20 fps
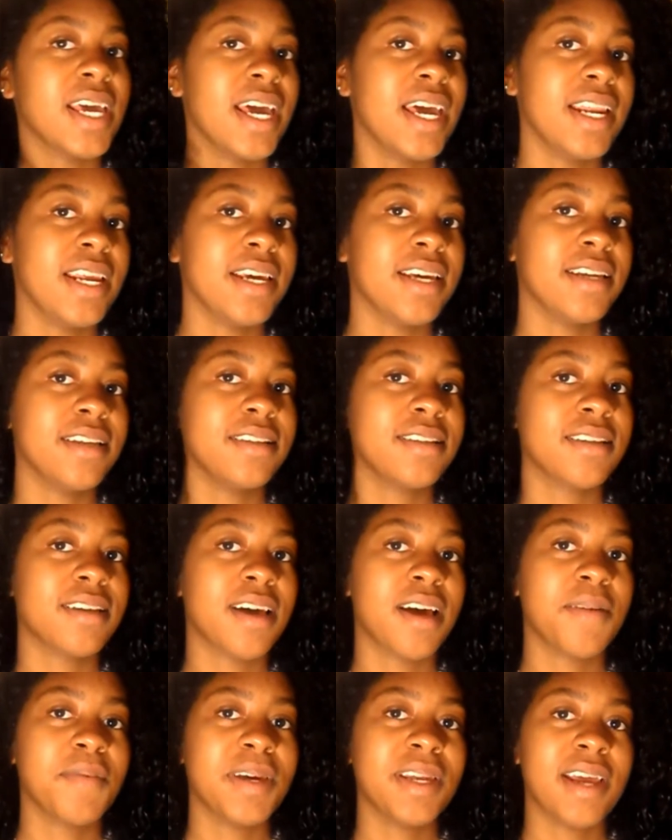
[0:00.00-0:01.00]
and it,
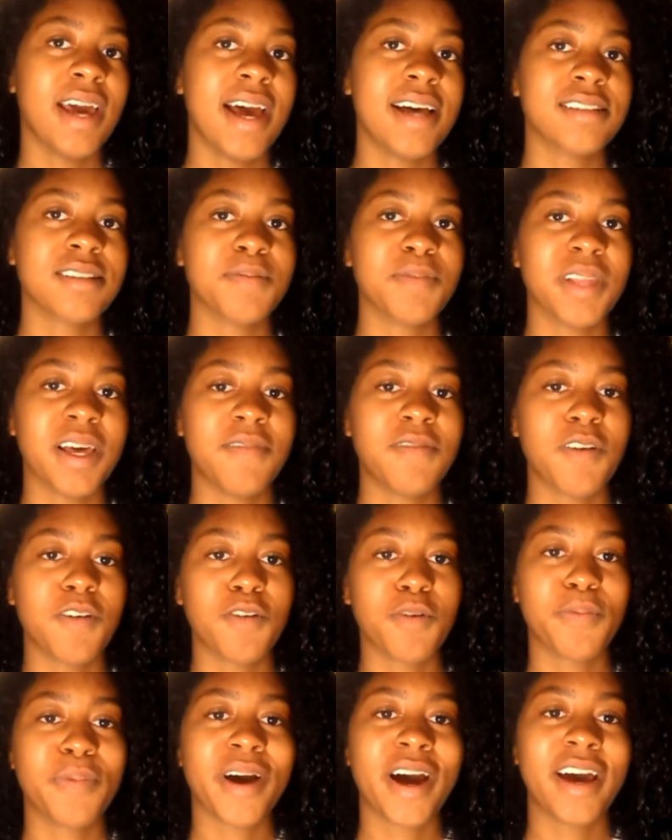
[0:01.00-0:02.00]
I mean, it has some leftover
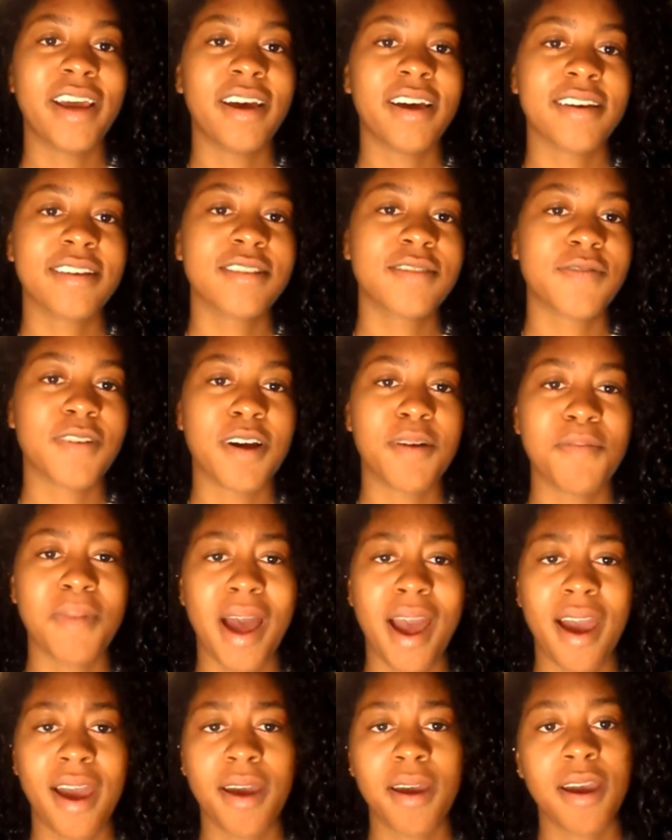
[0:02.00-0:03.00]
products from
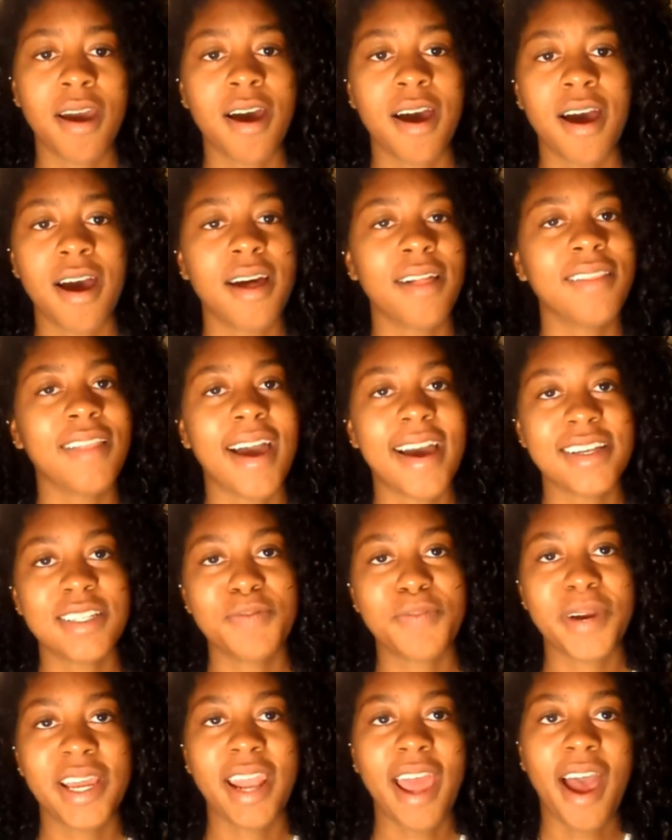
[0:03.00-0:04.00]
my uh, last
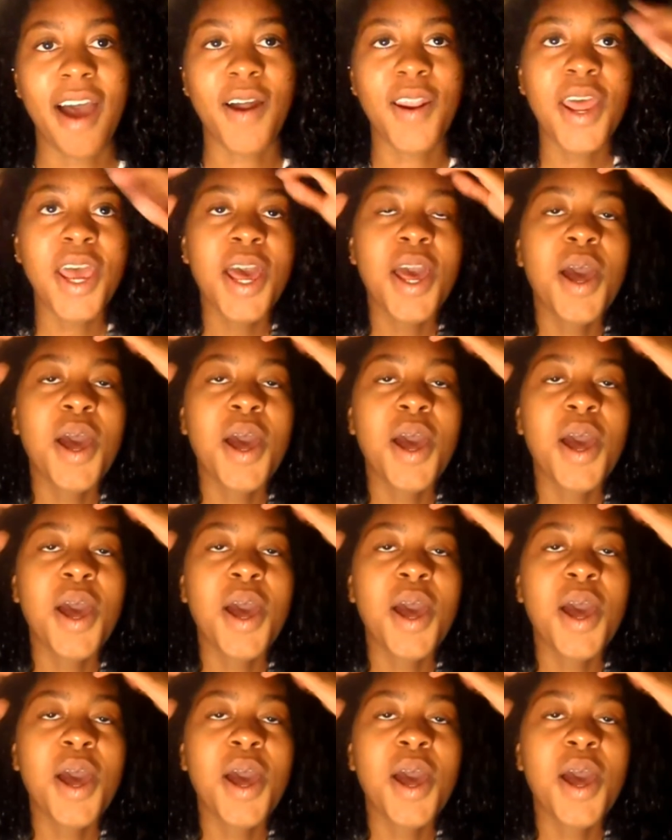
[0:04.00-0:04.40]
braid out,